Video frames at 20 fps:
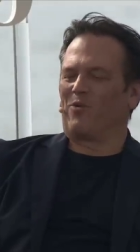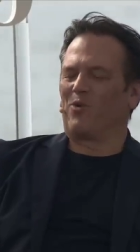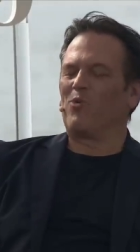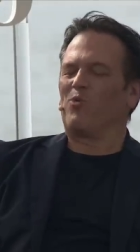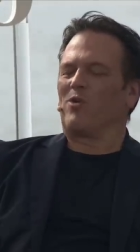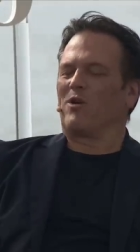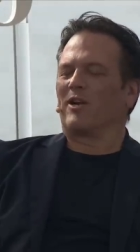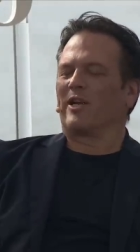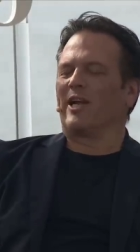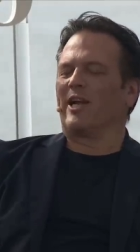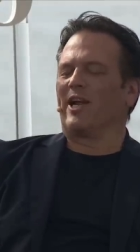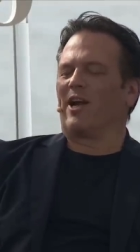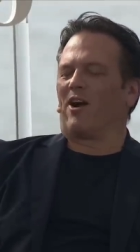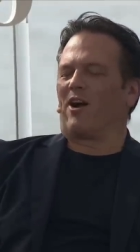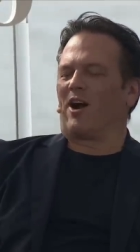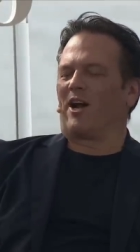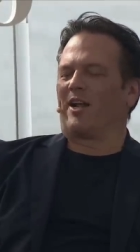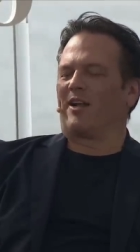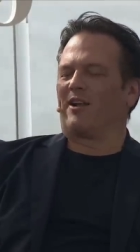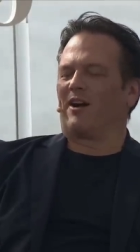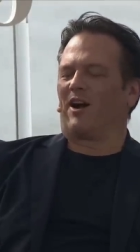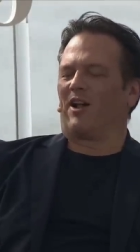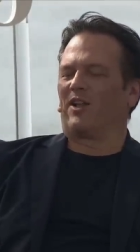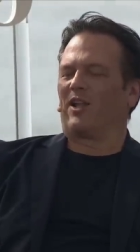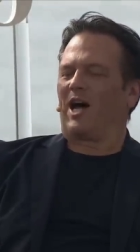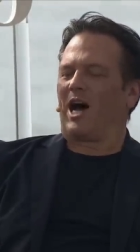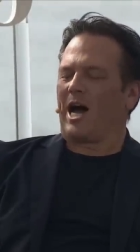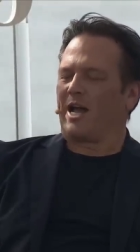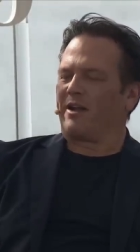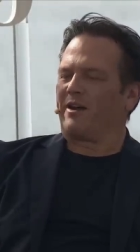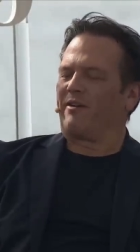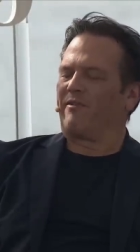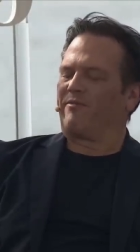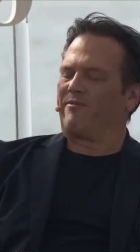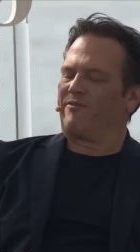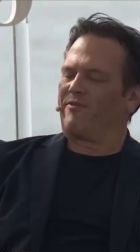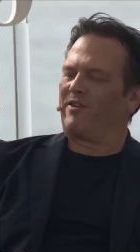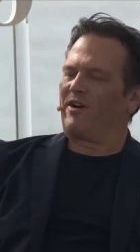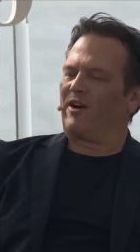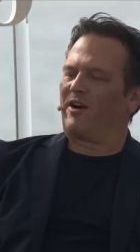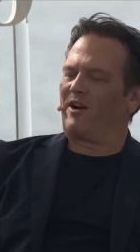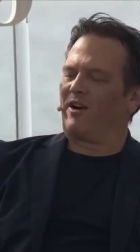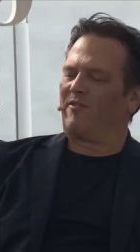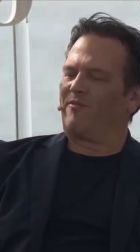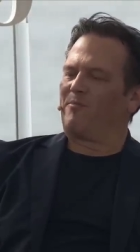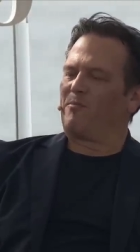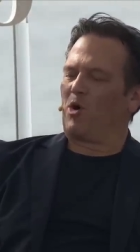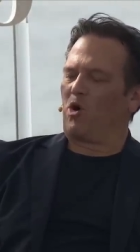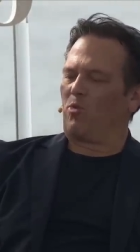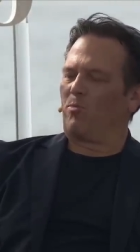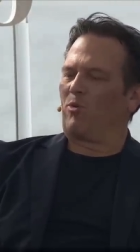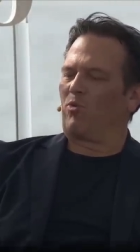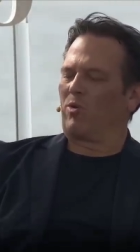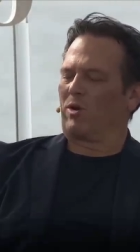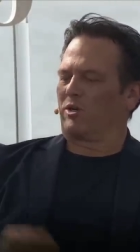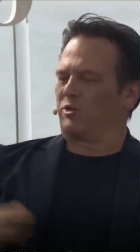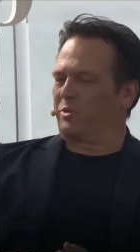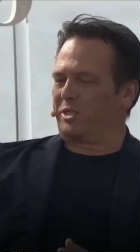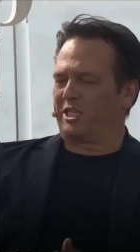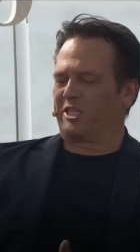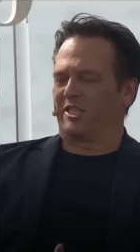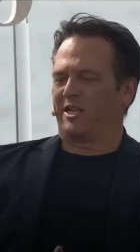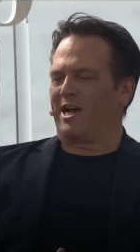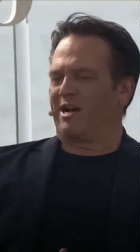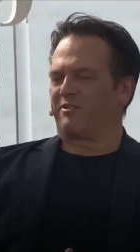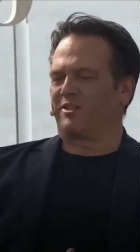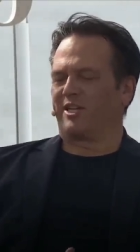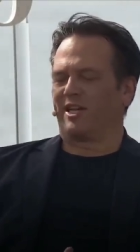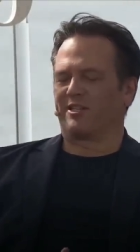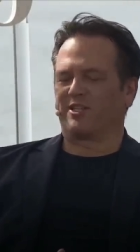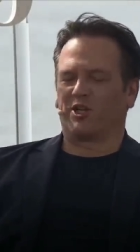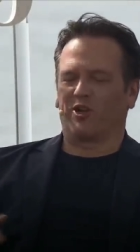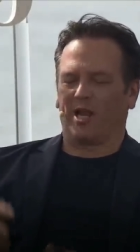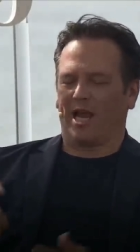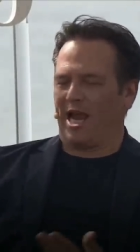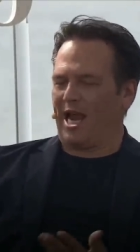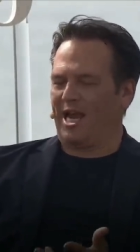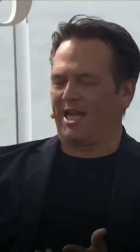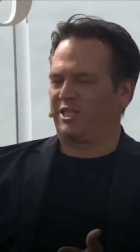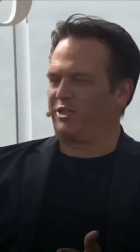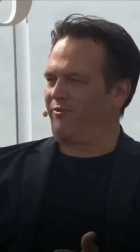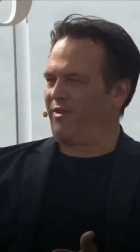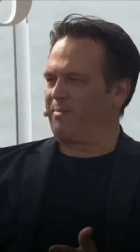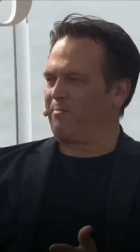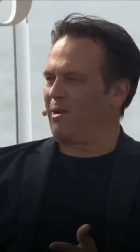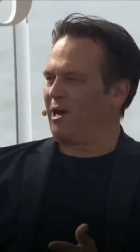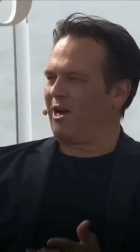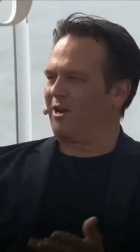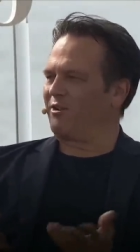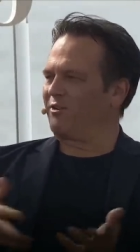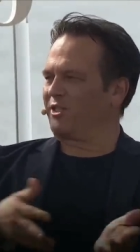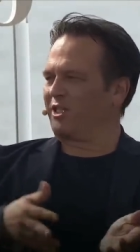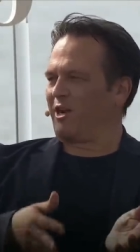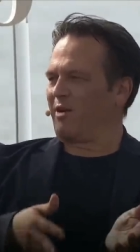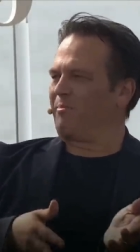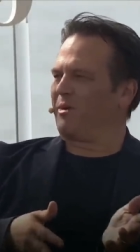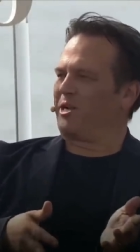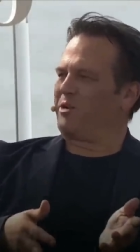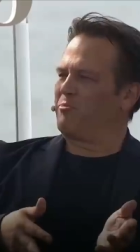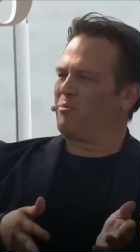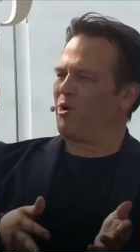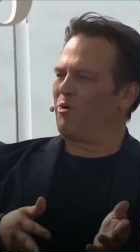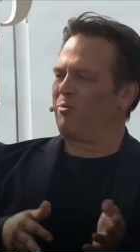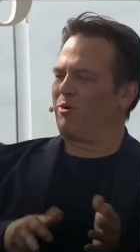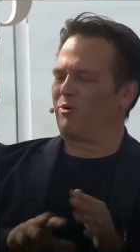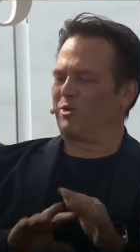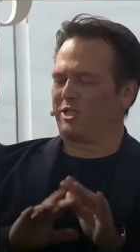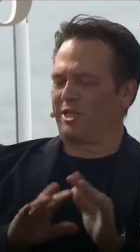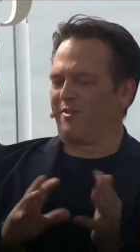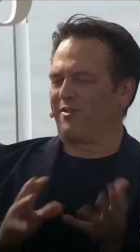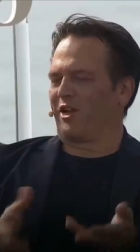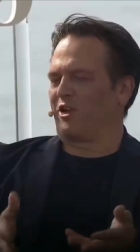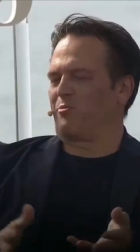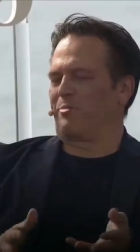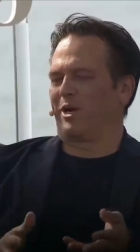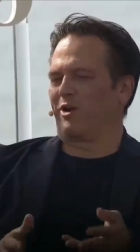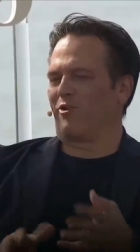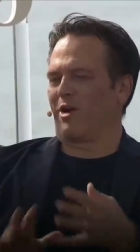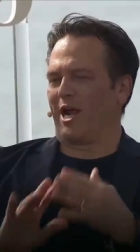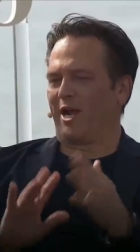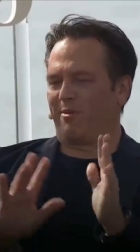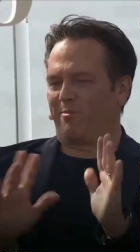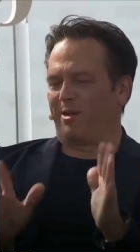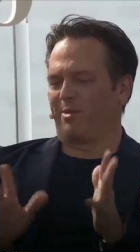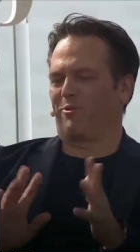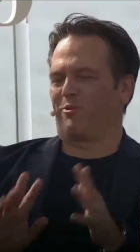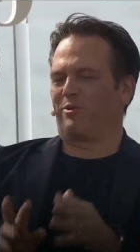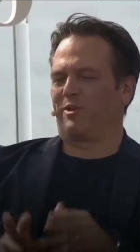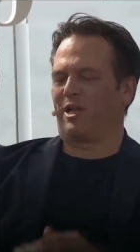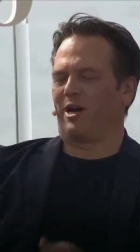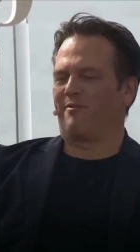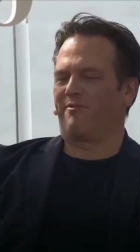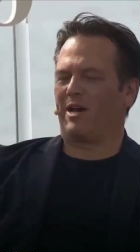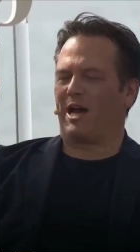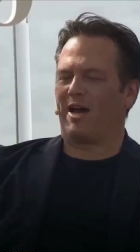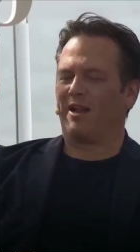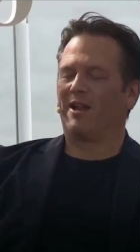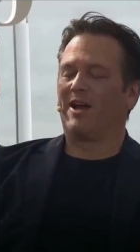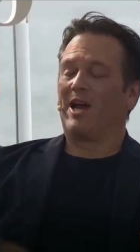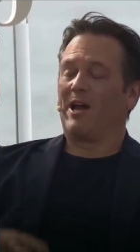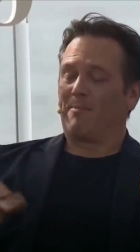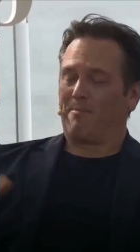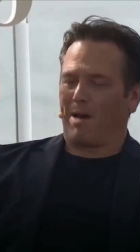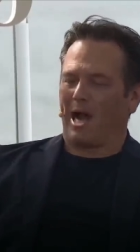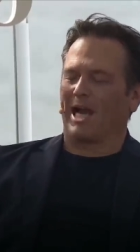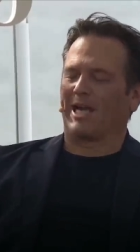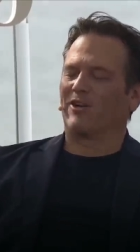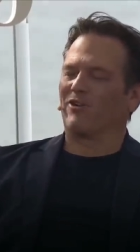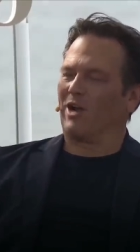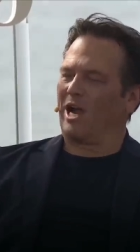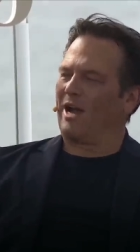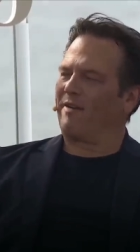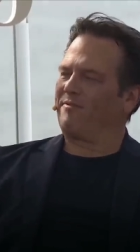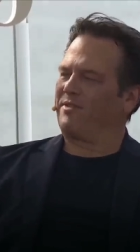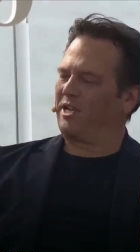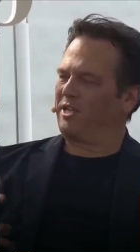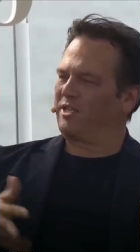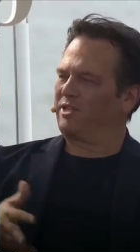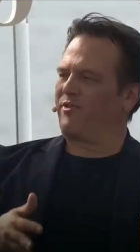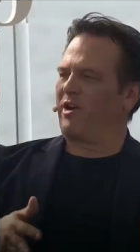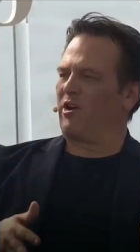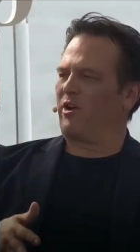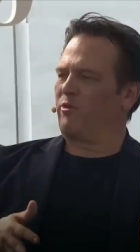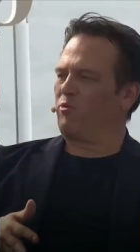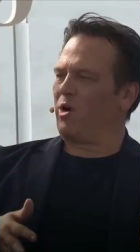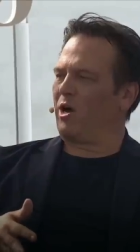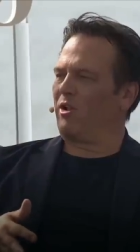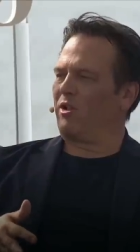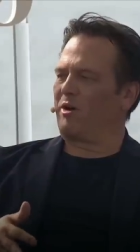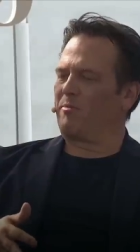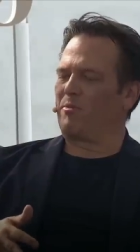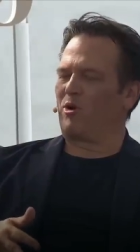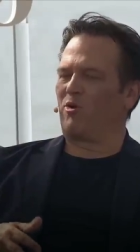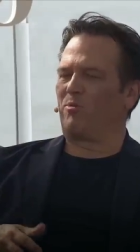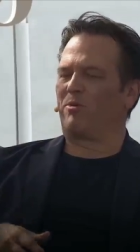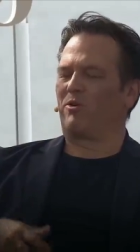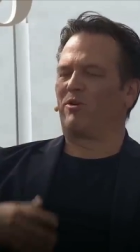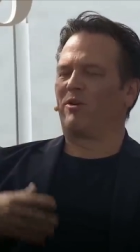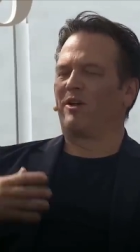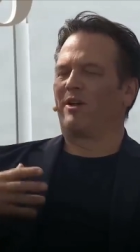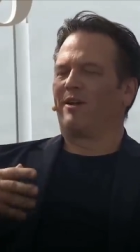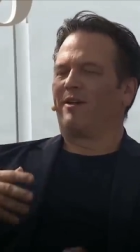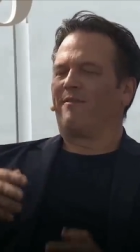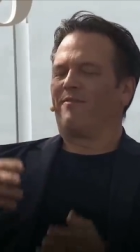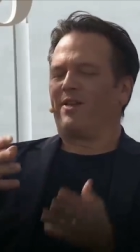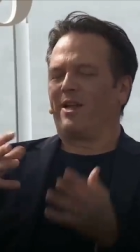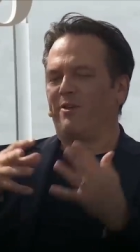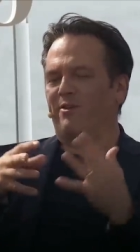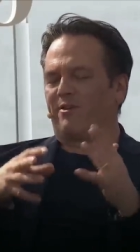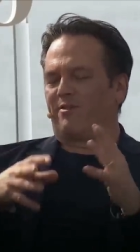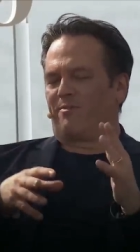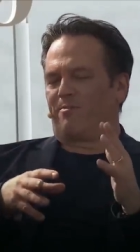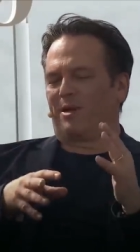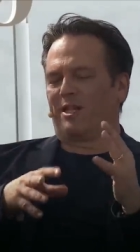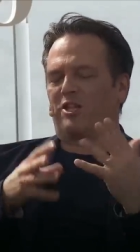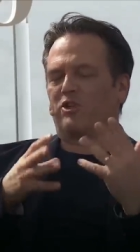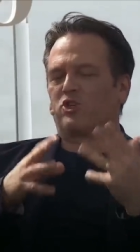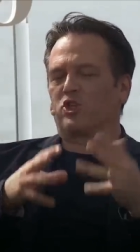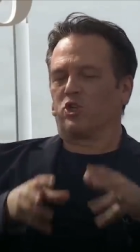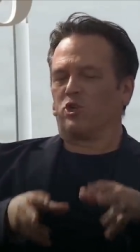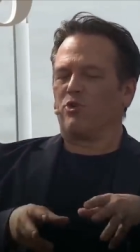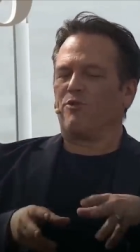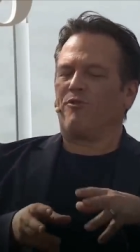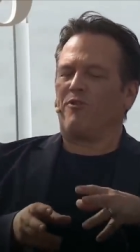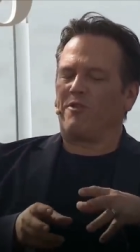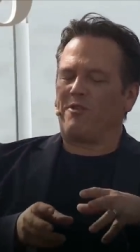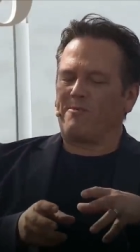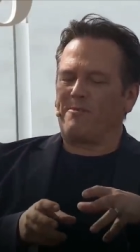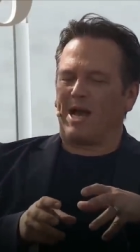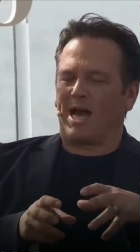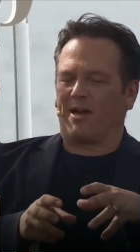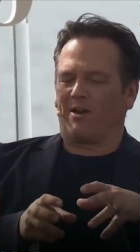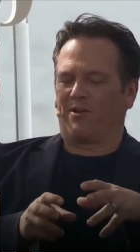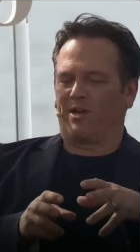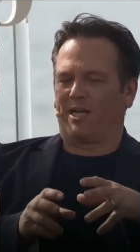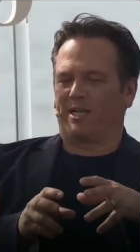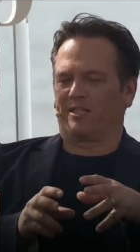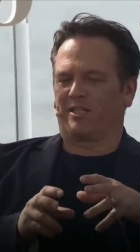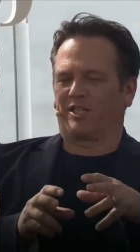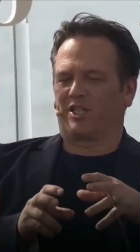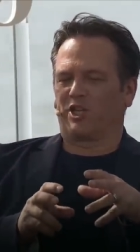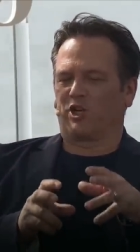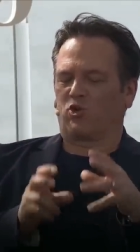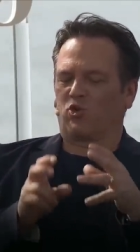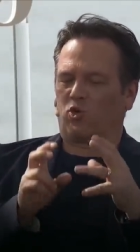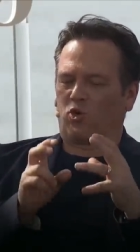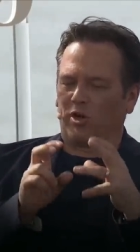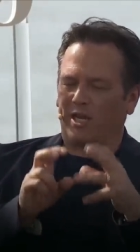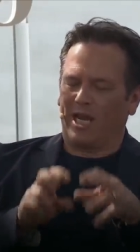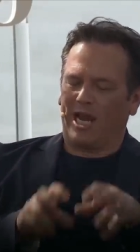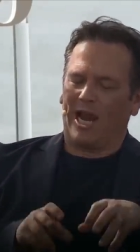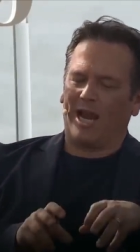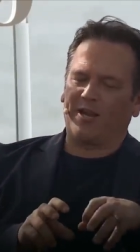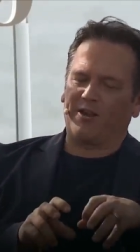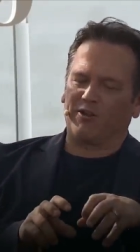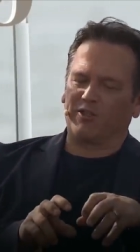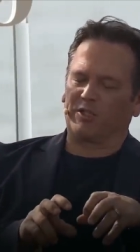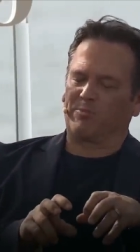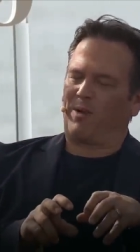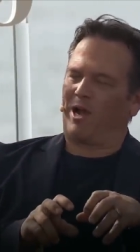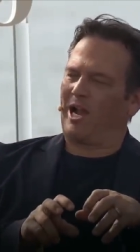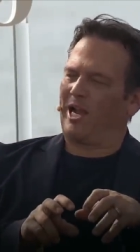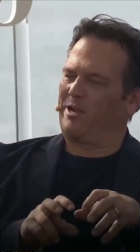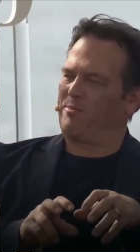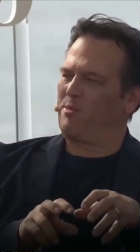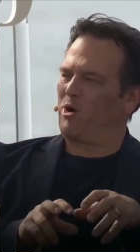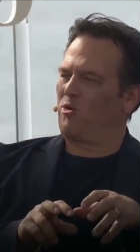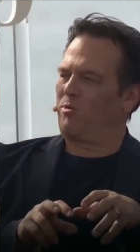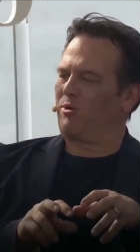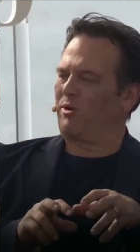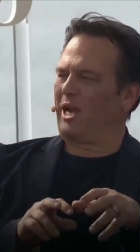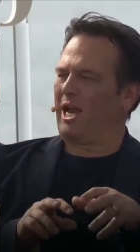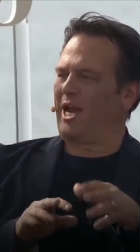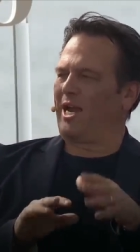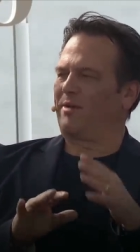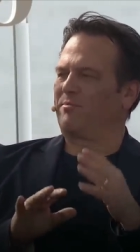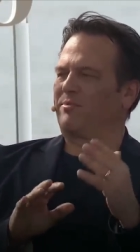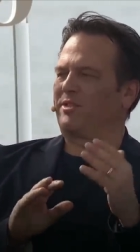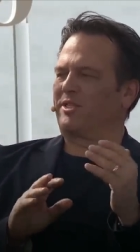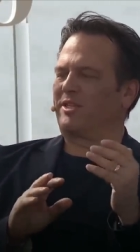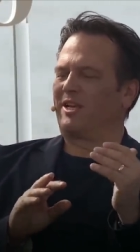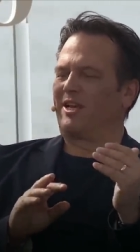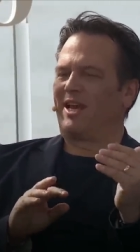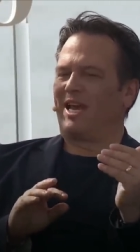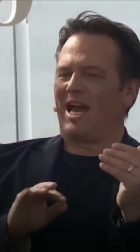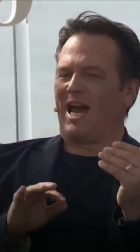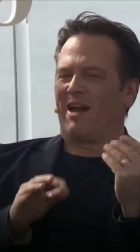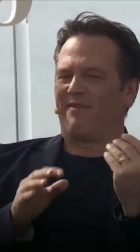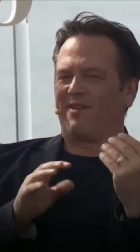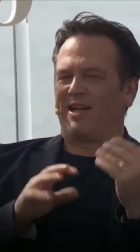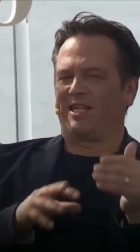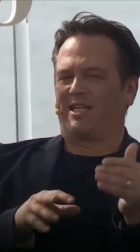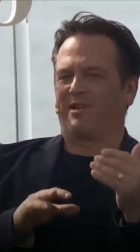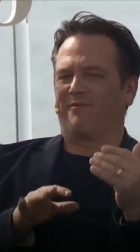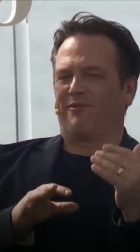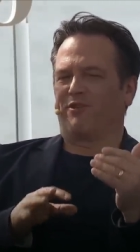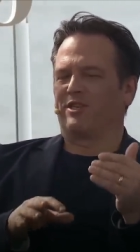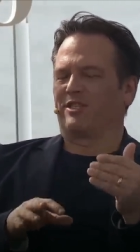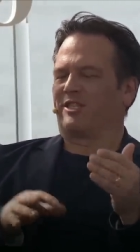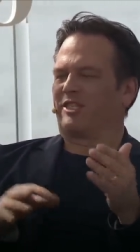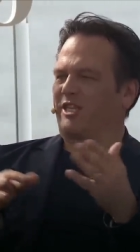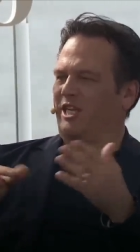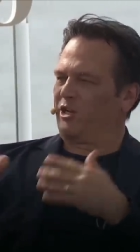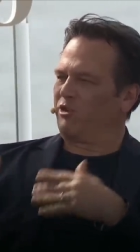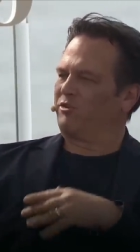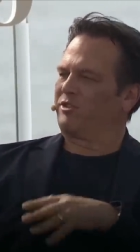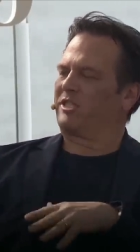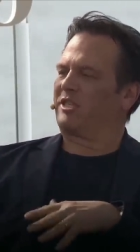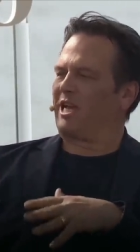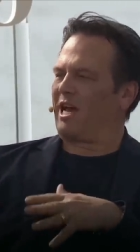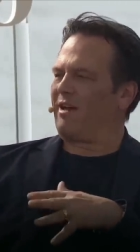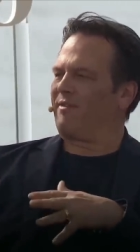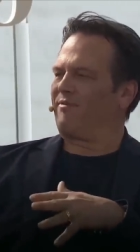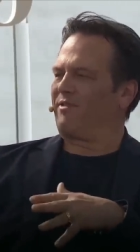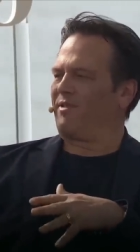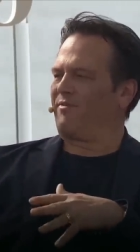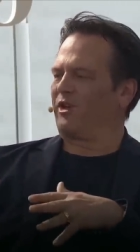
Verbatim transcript: we're working on a lot of of mobile works. We just announced yesterday Age of Empires coming to mobile, which I think will be great. People will love that. Minecraft does very well on mobile. The, but the truth of the matter is, the creators behind mobile games have a different skill set than